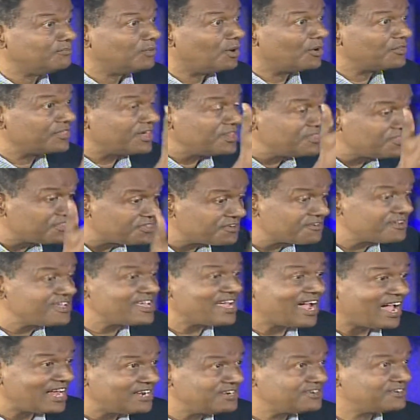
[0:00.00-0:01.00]
more than
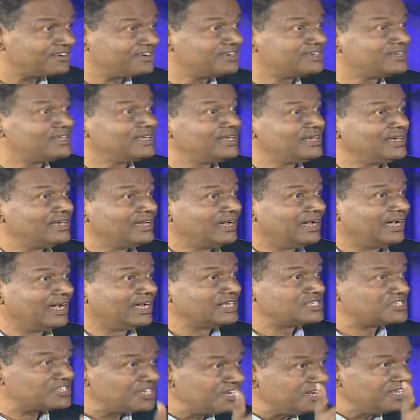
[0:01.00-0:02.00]
300
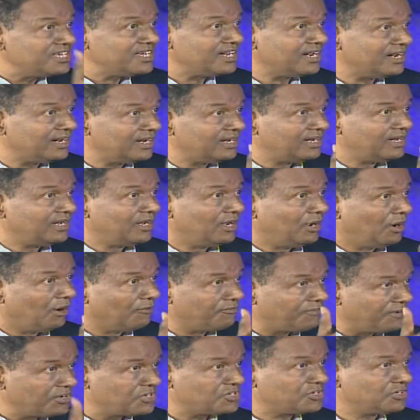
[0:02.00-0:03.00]
uh, senior
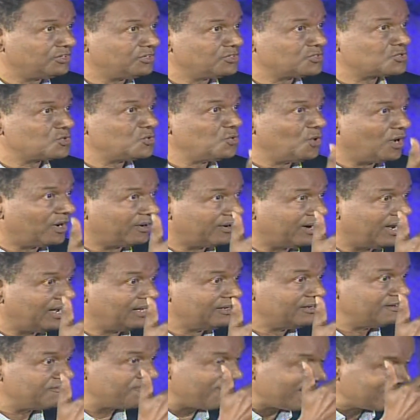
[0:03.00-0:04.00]
officials who are uh,
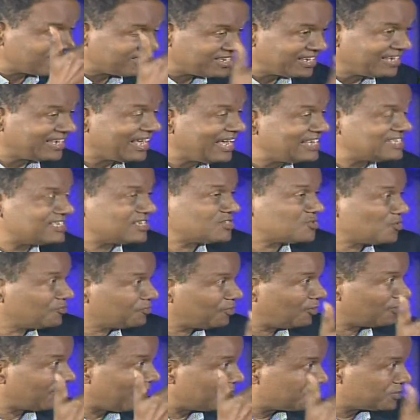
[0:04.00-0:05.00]
facing cases of
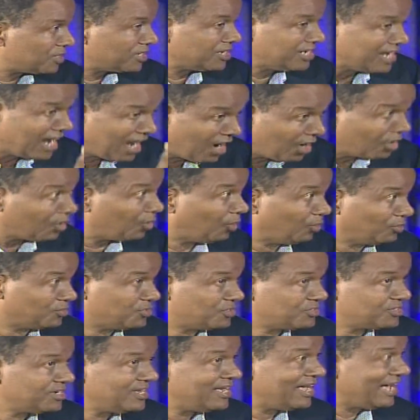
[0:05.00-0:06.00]
corruption in our
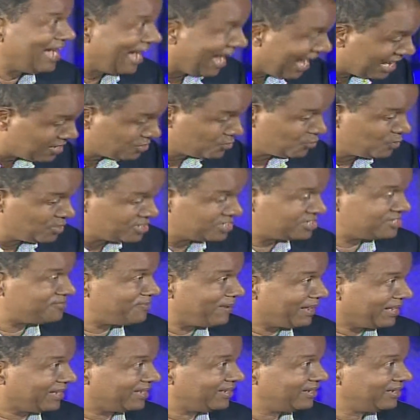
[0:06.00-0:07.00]
courts as we
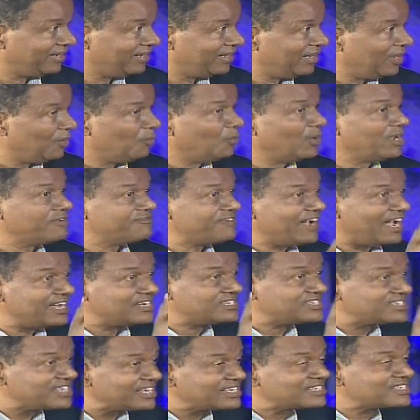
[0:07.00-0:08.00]
speak. We've
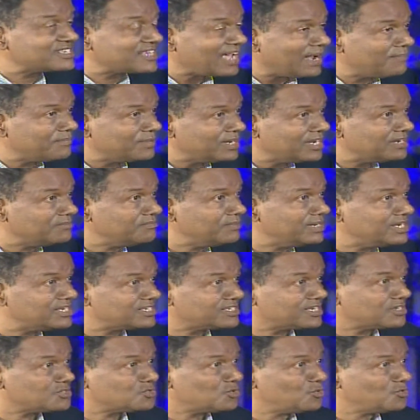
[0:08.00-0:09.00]
had six cabinet
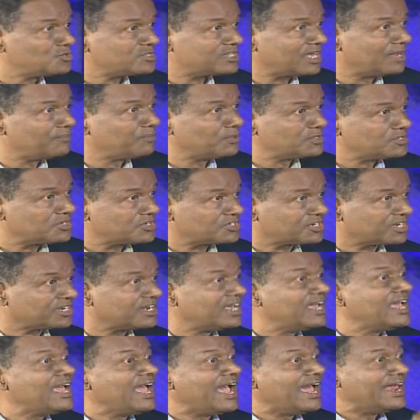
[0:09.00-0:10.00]
ministers lose their position,
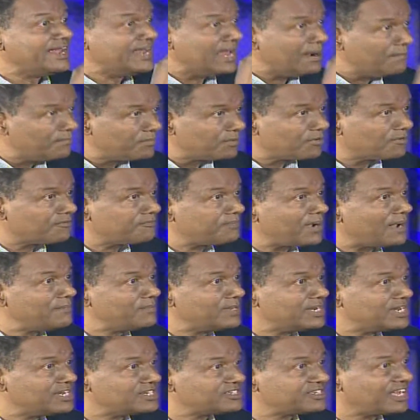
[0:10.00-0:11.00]
a number of
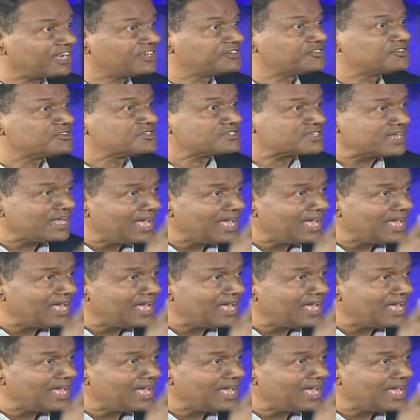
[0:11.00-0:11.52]
permanent secretaries,